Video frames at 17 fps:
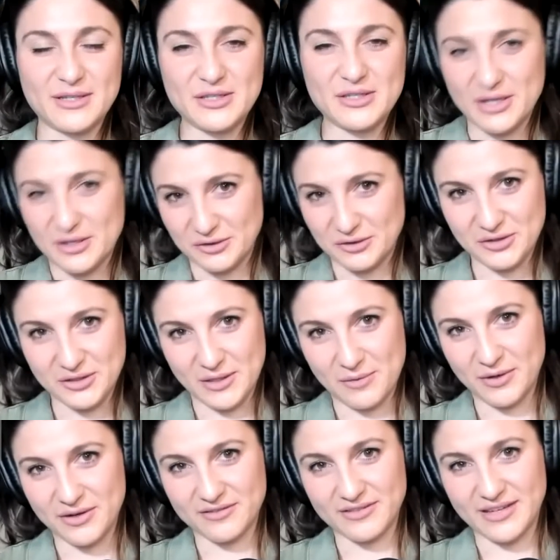generously
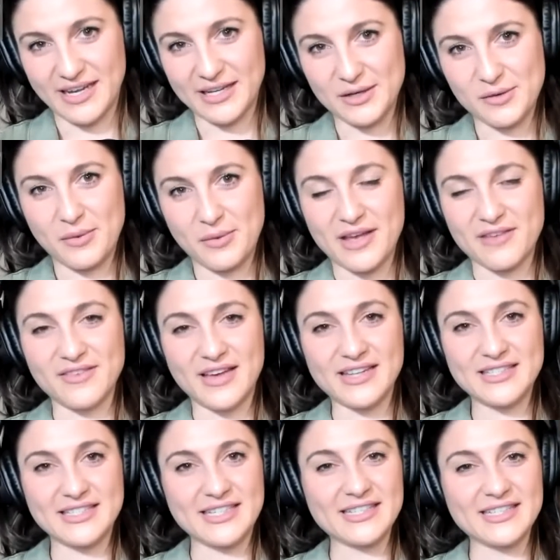provided by
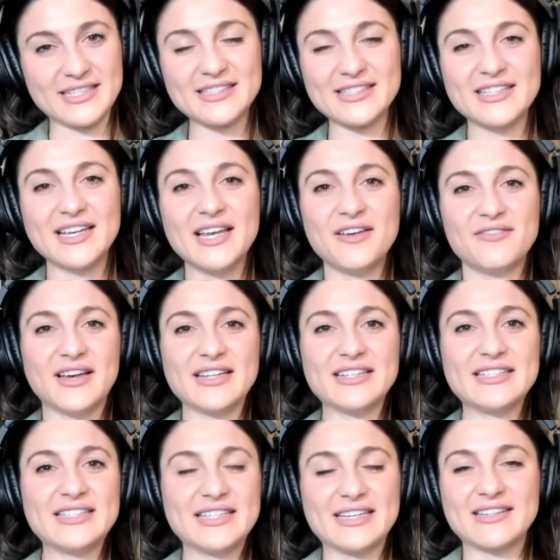VetTix.
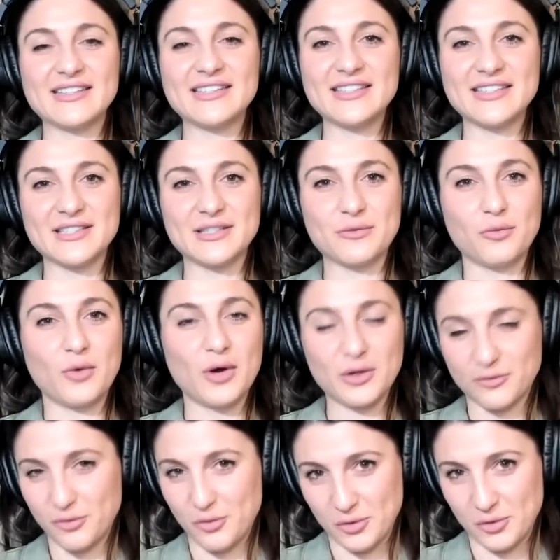VetTix is a
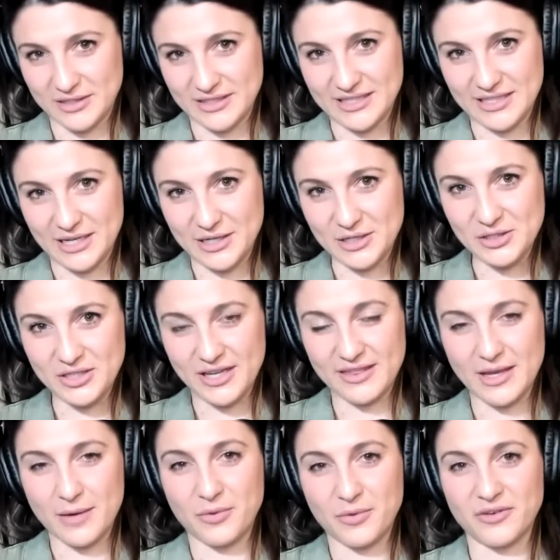wonderful organization
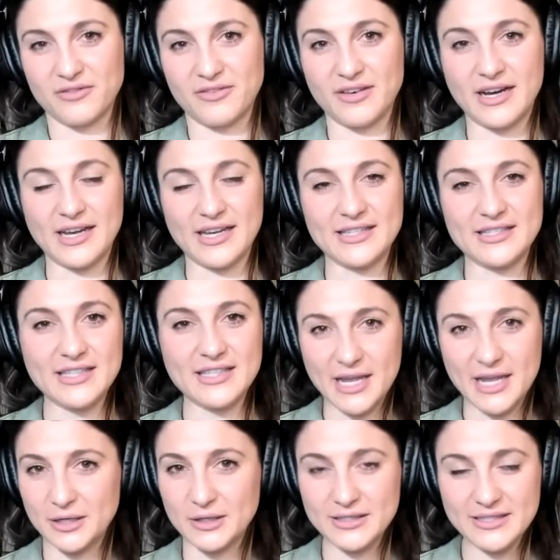that provides
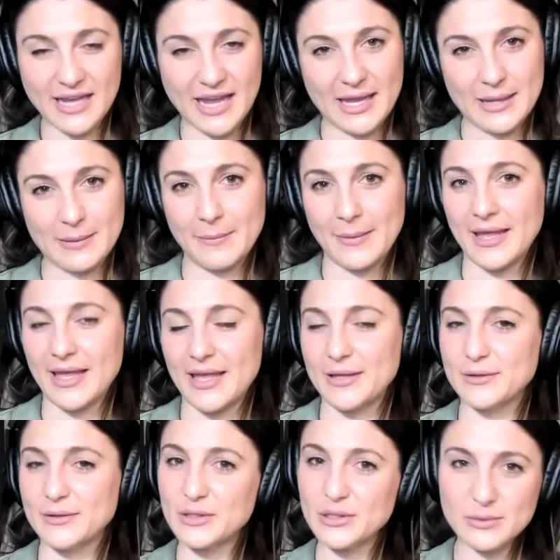entertainment,
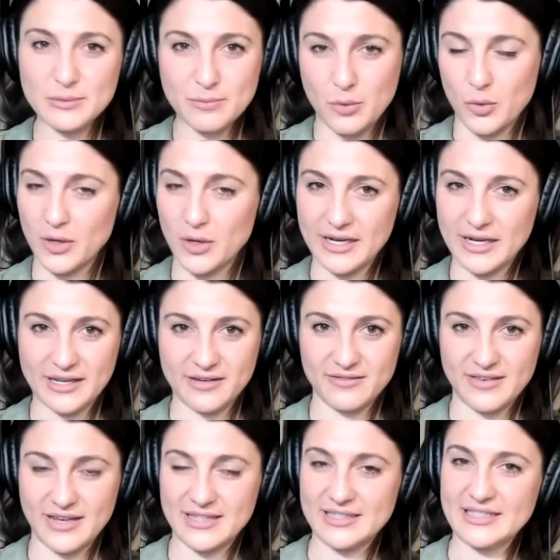sporting
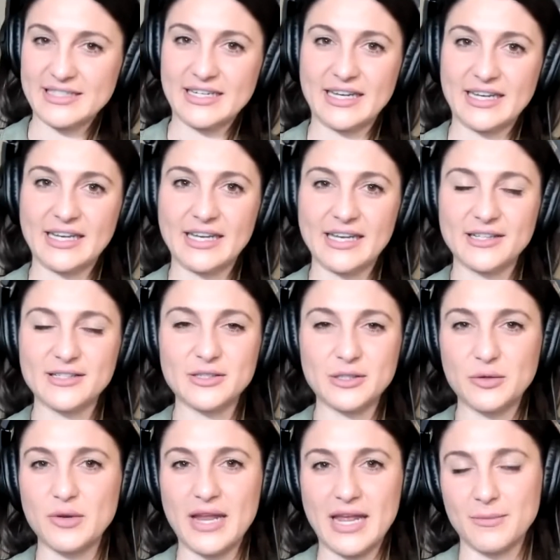events, tickets, you
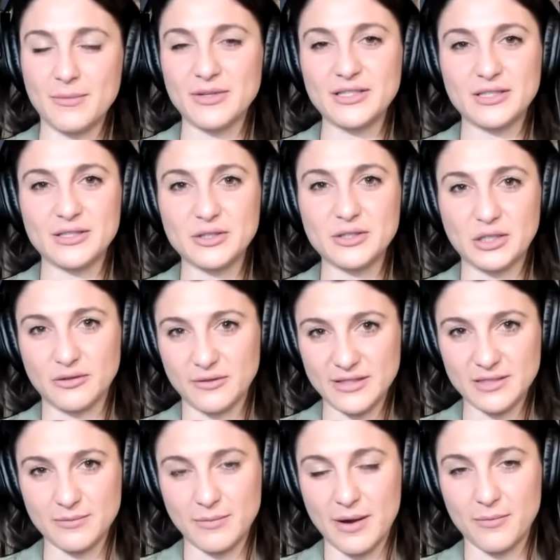name it, to service
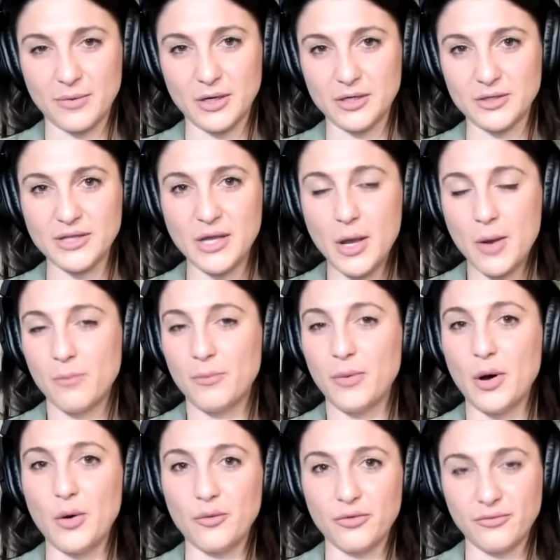members,
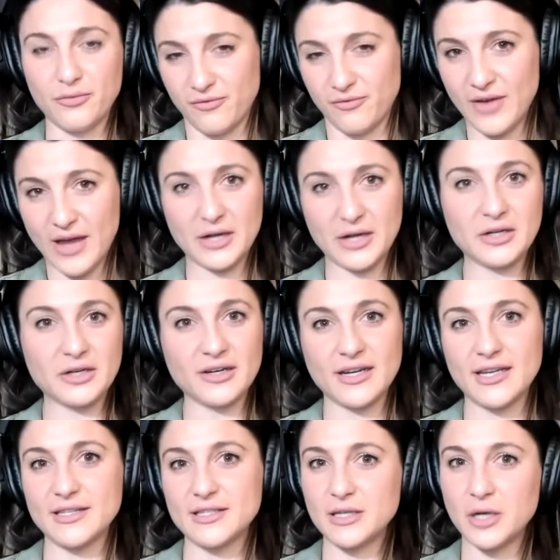both
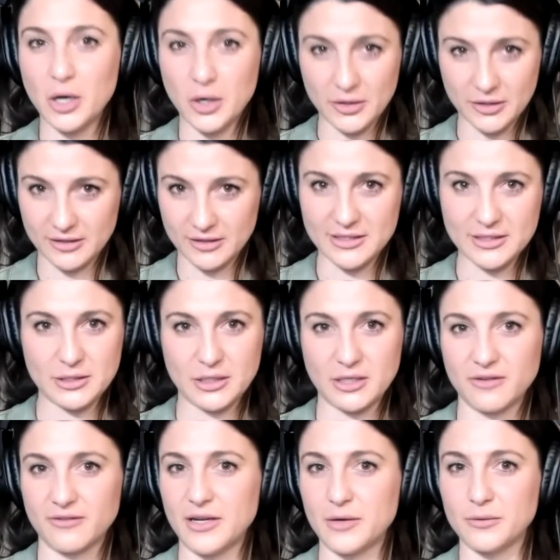veterans, currently
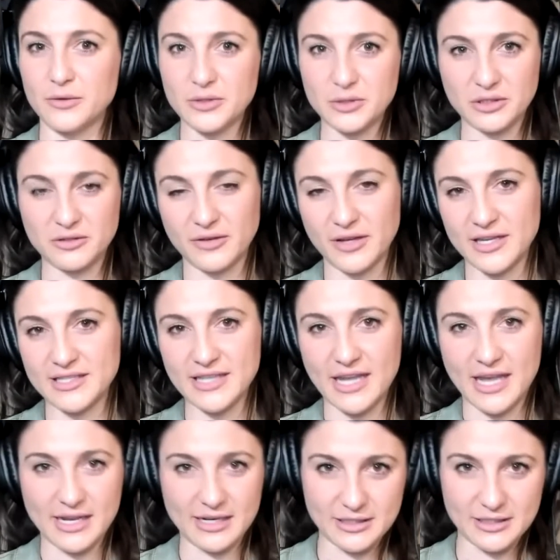serving, reservists,
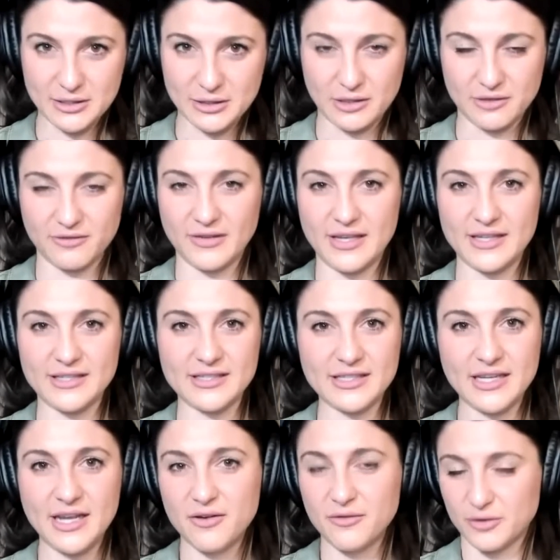any service,
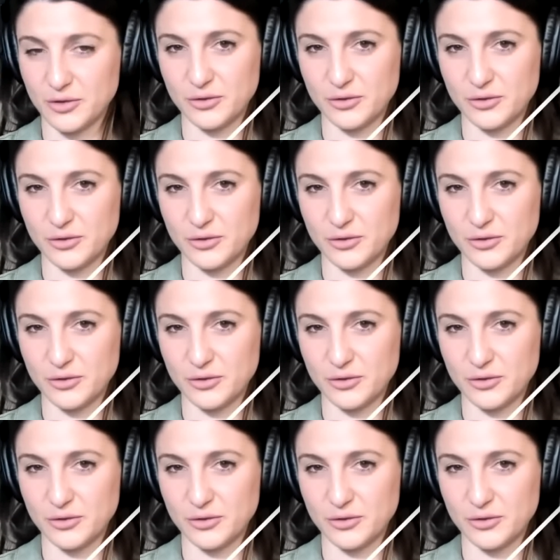first